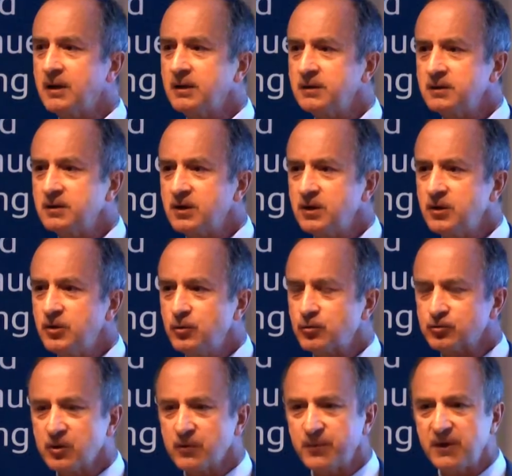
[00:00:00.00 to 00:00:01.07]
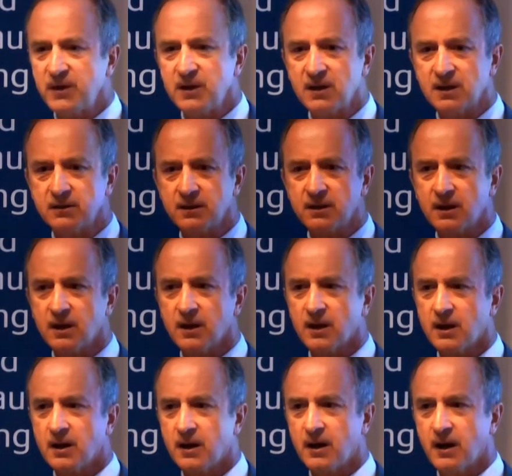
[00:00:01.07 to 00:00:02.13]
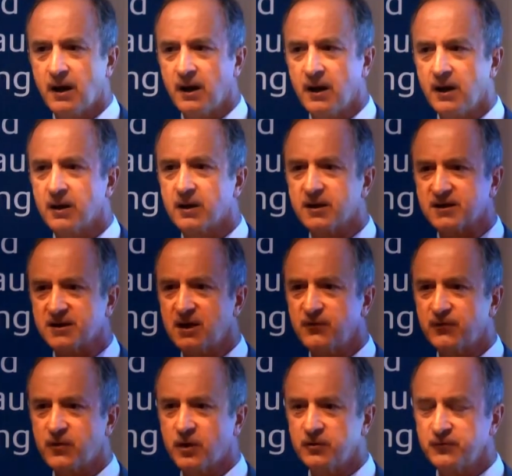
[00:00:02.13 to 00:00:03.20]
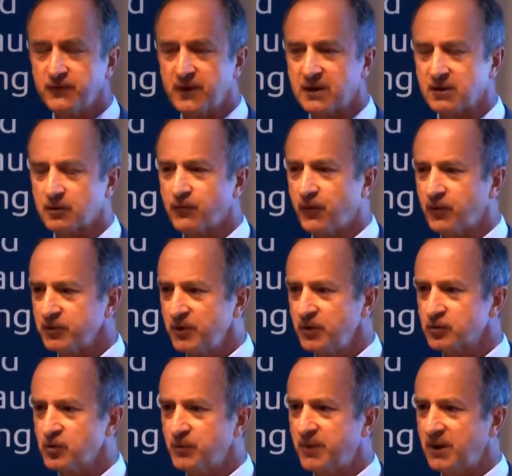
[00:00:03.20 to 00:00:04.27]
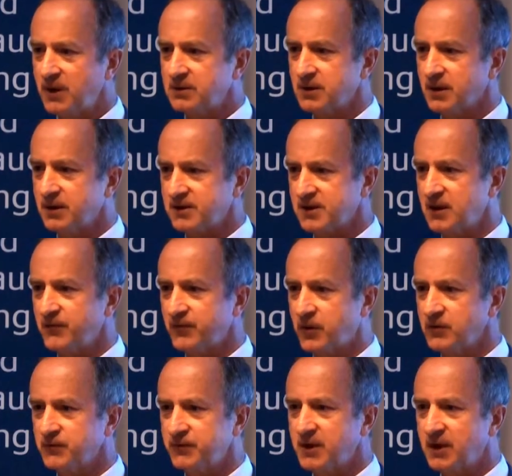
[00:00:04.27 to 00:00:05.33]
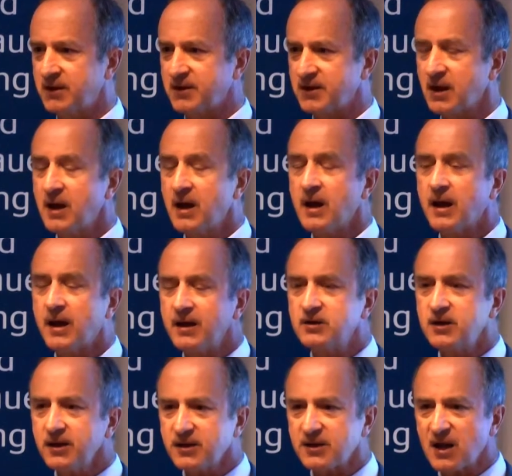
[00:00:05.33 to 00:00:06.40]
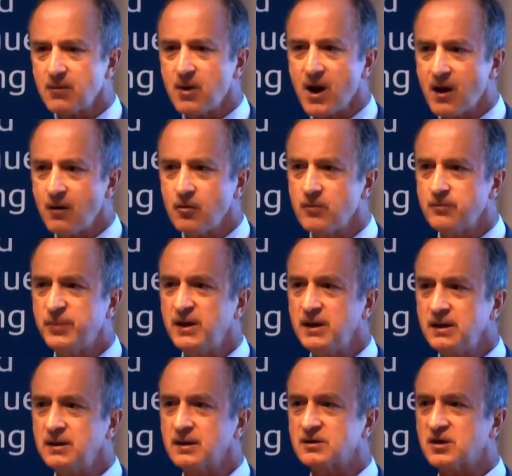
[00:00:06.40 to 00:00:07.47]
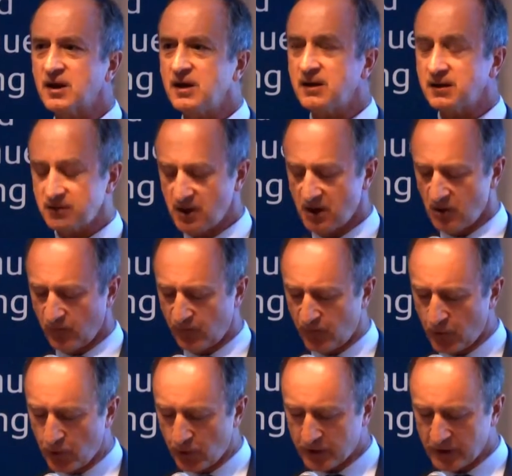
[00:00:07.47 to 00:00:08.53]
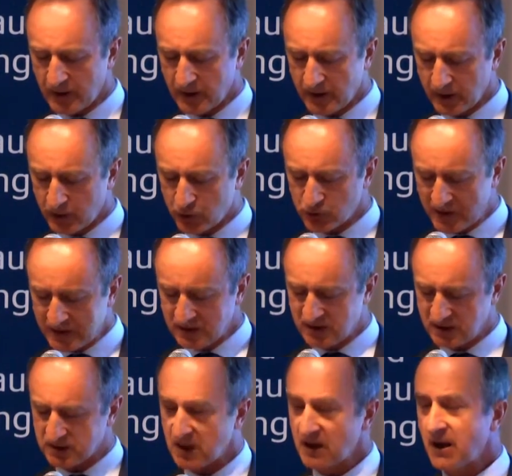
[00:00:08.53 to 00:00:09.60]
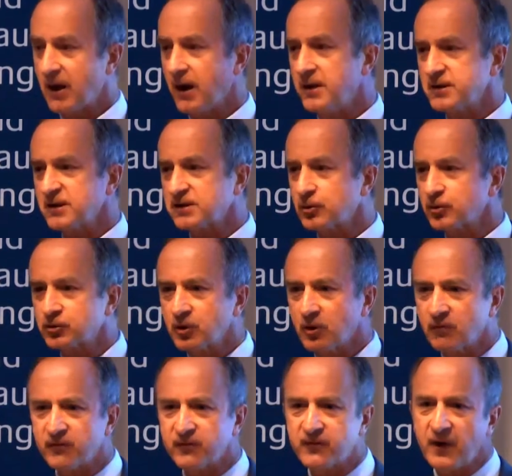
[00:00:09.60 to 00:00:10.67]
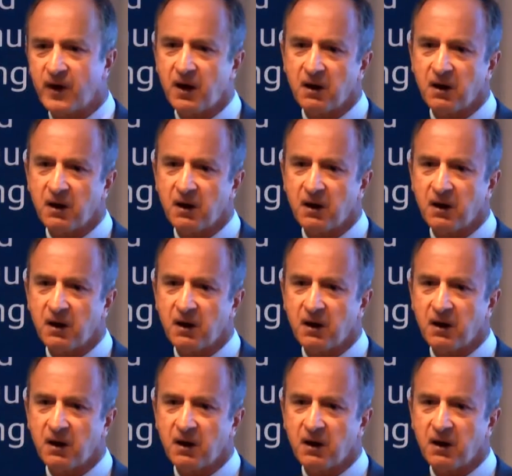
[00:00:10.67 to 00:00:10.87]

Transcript: in the European self-confidence, or for the European self-confidence. It is somehow being taken for granted as a sort of